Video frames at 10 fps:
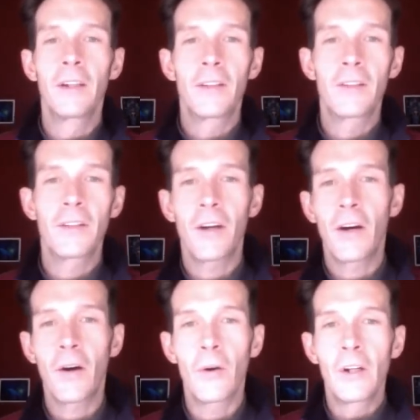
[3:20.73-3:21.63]

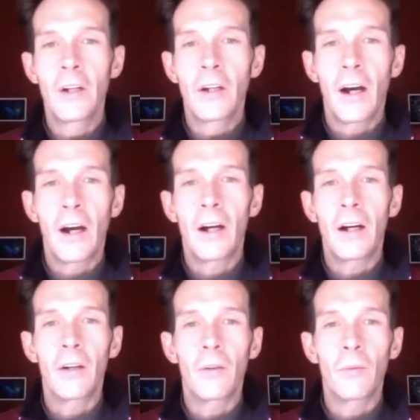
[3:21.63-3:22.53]
So
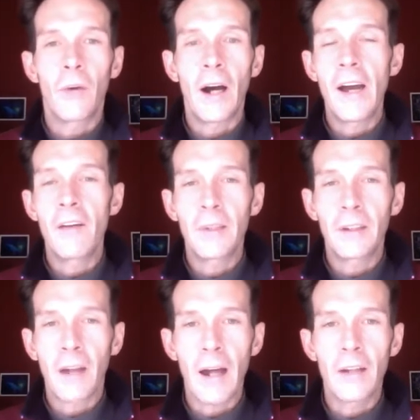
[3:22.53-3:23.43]
why I've been
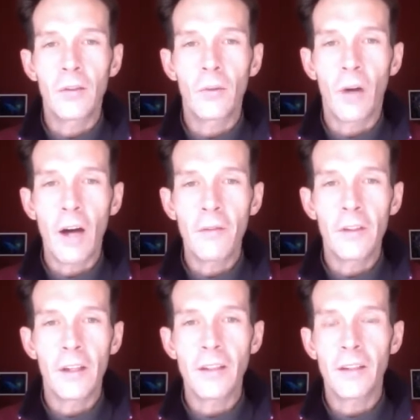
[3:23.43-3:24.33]
guided to offer
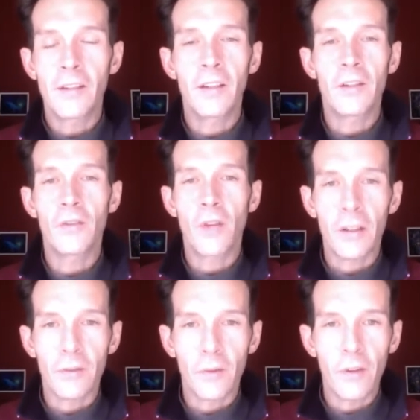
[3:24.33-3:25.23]
this in such
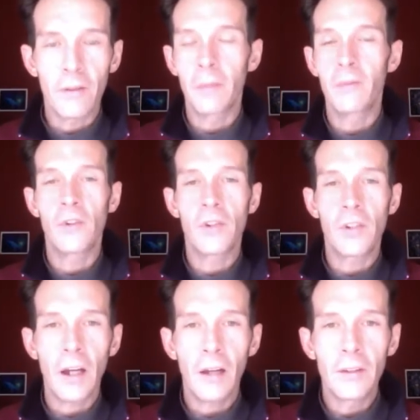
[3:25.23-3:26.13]
transformative
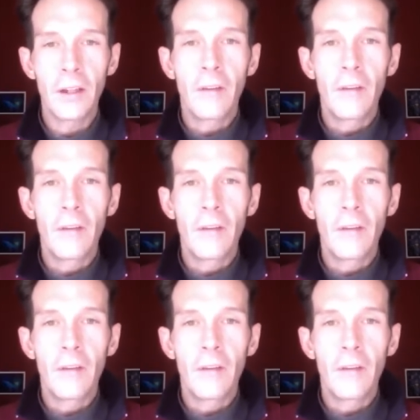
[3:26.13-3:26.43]
shifts